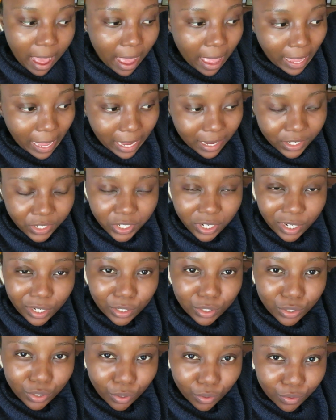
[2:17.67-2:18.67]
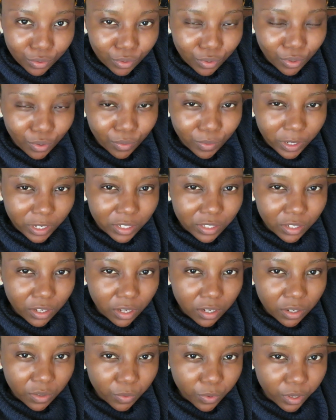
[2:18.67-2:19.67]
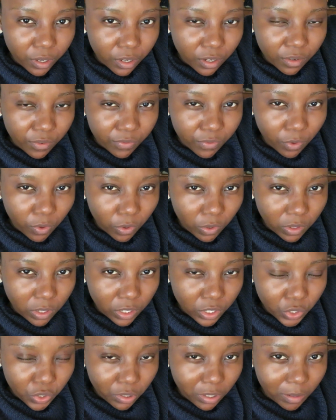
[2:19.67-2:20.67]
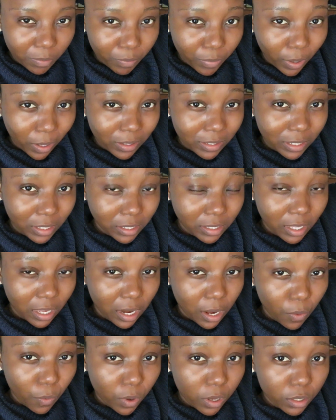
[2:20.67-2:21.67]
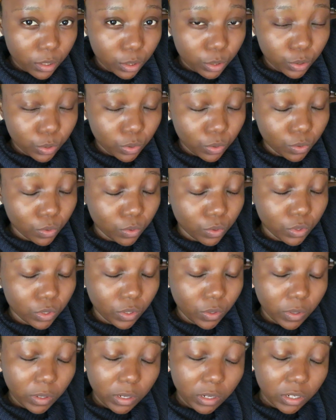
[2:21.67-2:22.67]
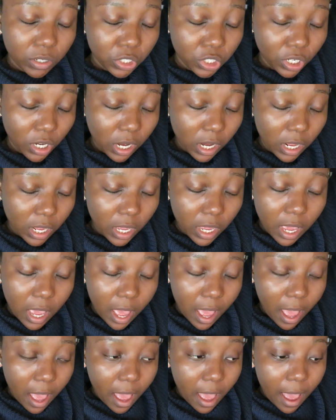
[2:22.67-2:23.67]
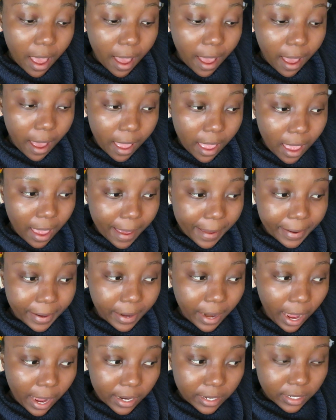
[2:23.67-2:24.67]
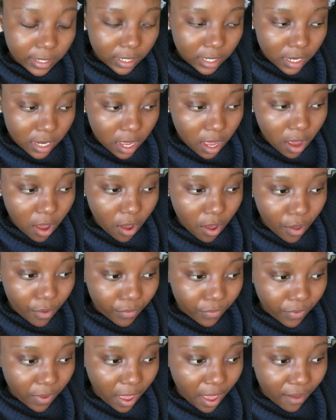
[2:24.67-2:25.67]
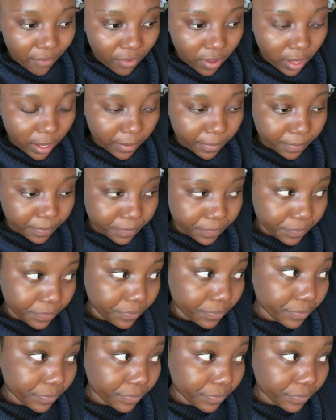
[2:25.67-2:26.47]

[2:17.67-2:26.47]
I actually don't know what is gonna work for the treat boxes that I want to do. So initially I had an idea of having